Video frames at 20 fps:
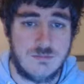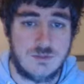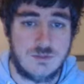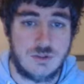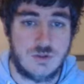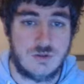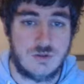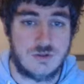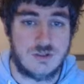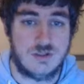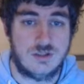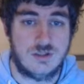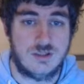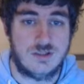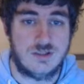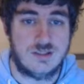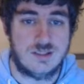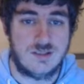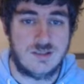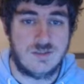
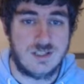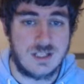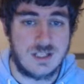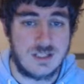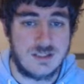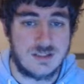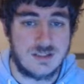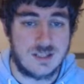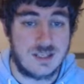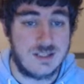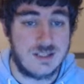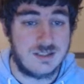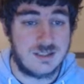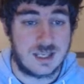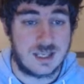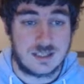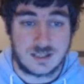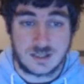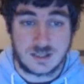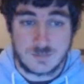297 day, day
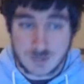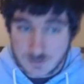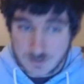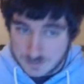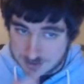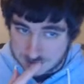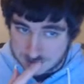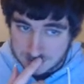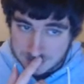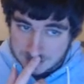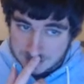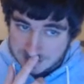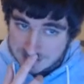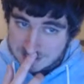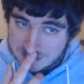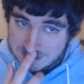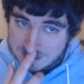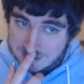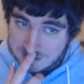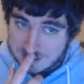time period.
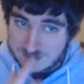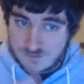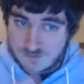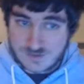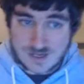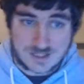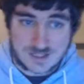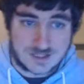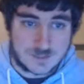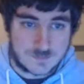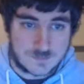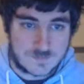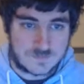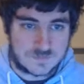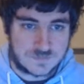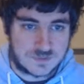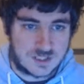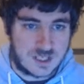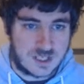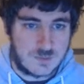In fact,
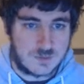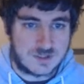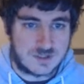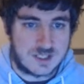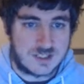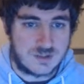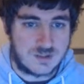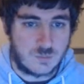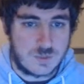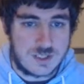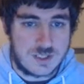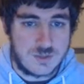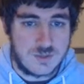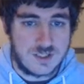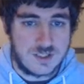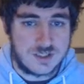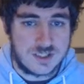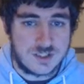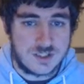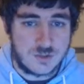it would take the Wii U
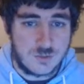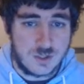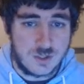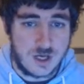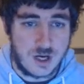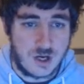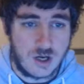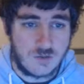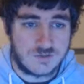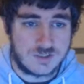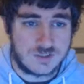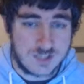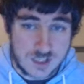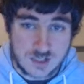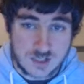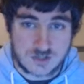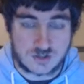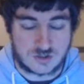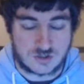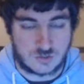nearly two and a half
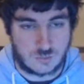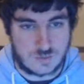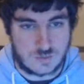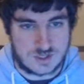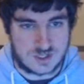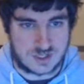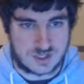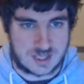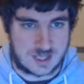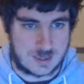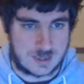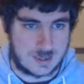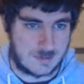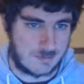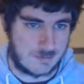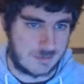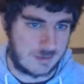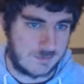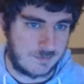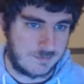years to reach that
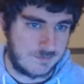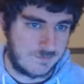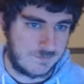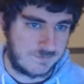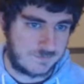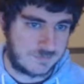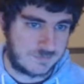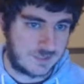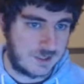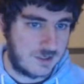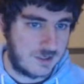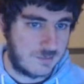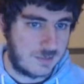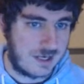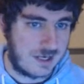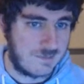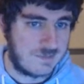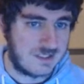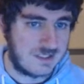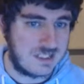number.
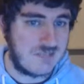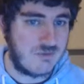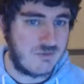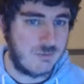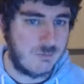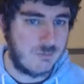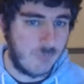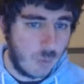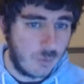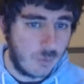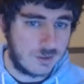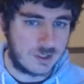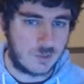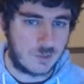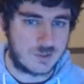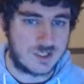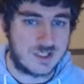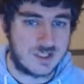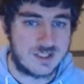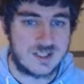Perhaps even more
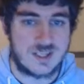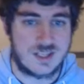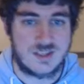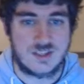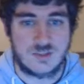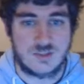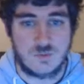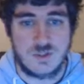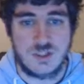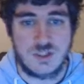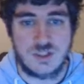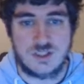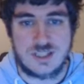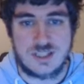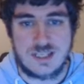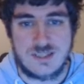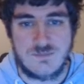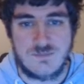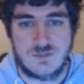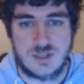encouraging is that the Switch
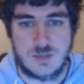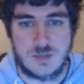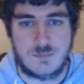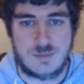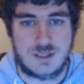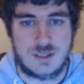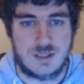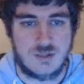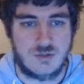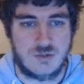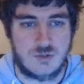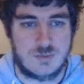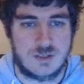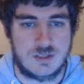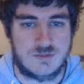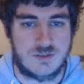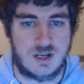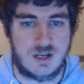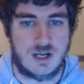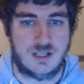games appear to be of
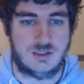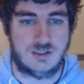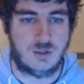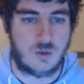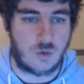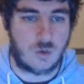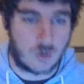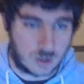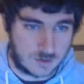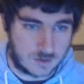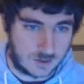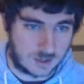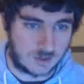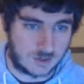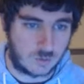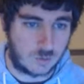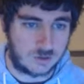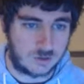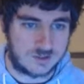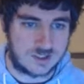a higher, higher
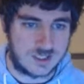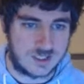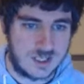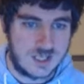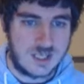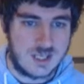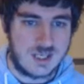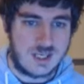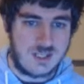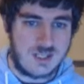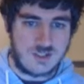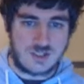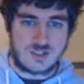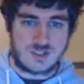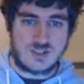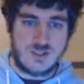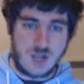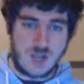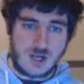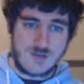quality. In just
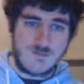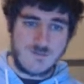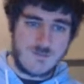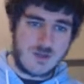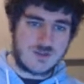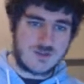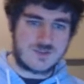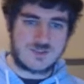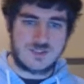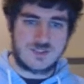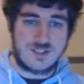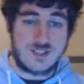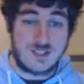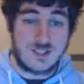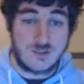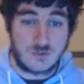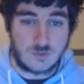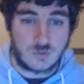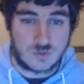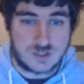nine months,
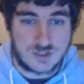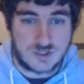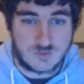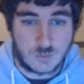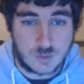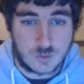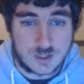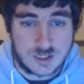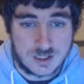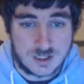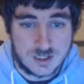Nintendo Switch have already